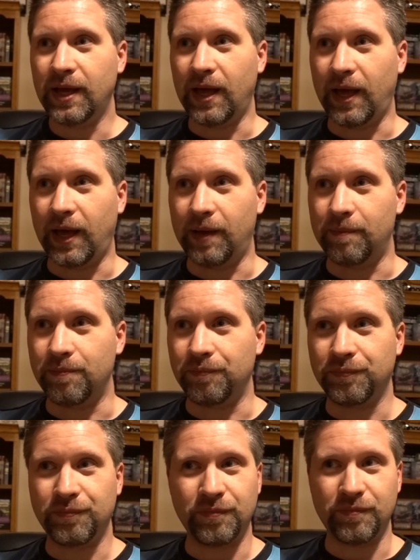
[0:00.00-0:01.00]
I
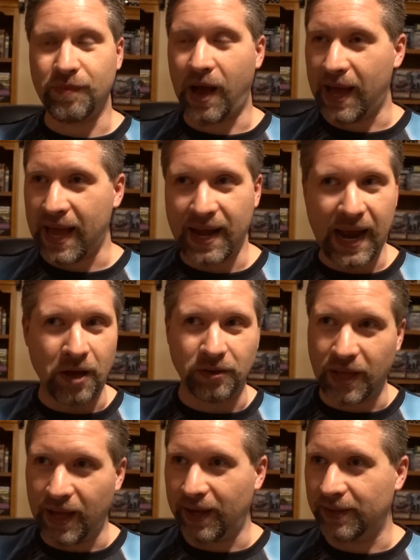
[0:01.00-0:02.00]
had
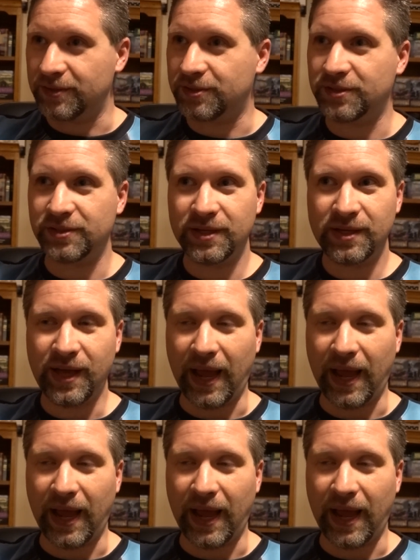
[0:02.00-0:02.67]
outlines